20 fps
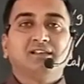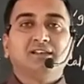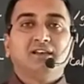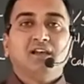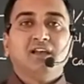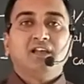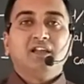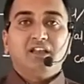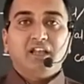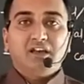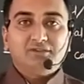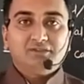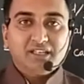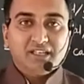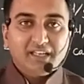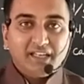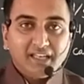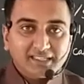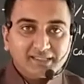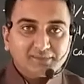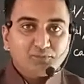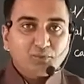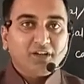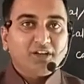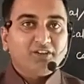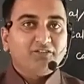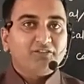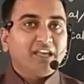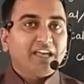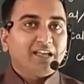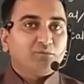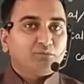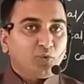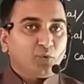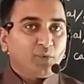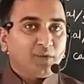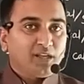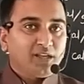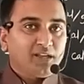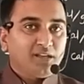Now the next point we are
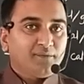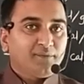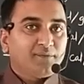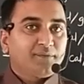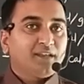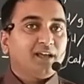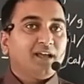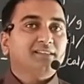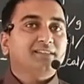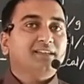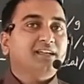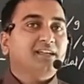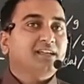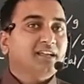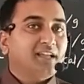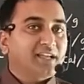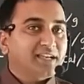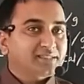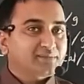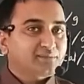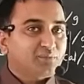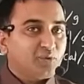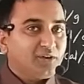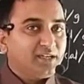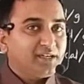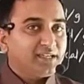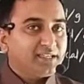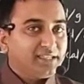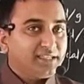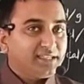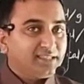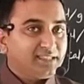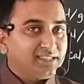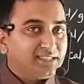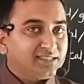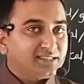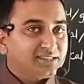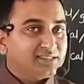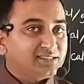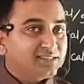moving, and that next point
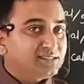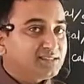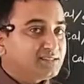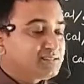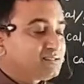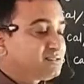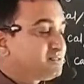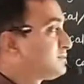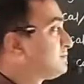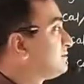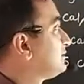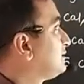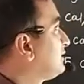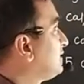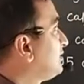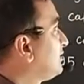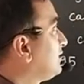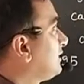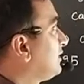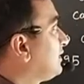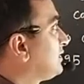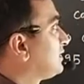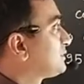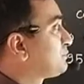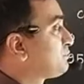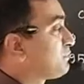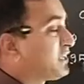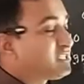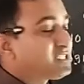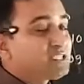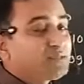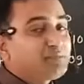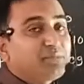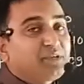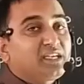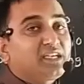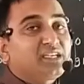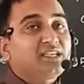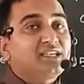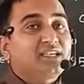is
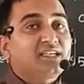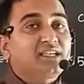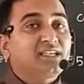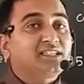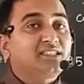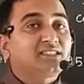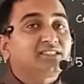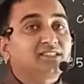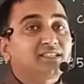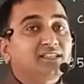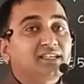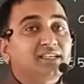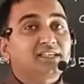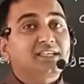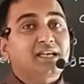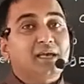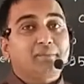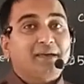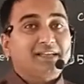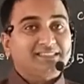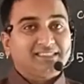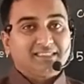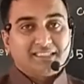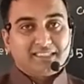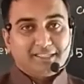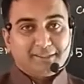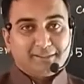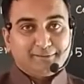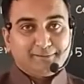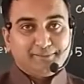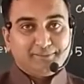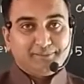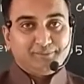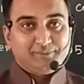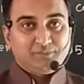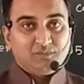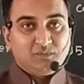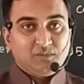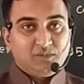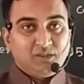specific heat capacity.
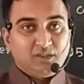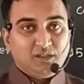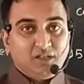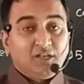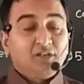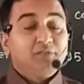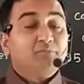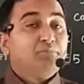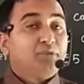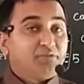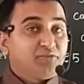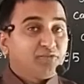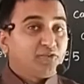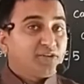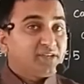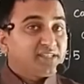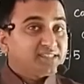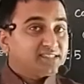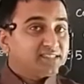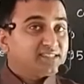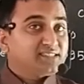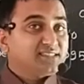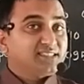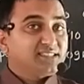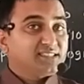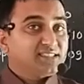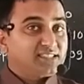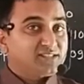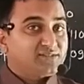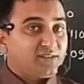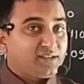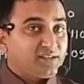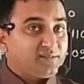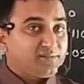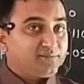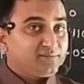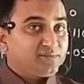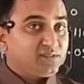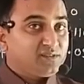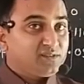Before discussing this
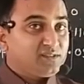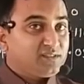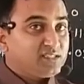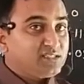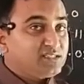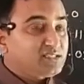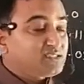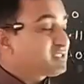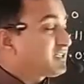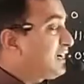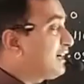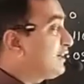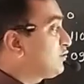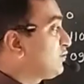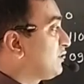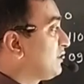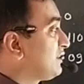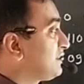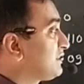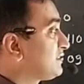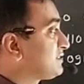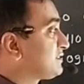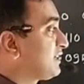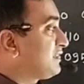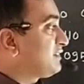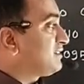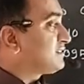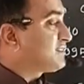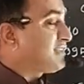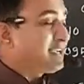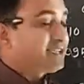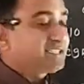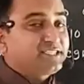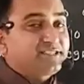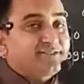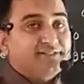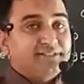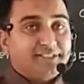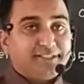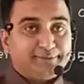one, just try to understand this
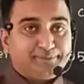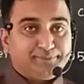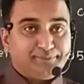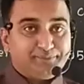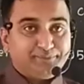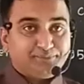activity.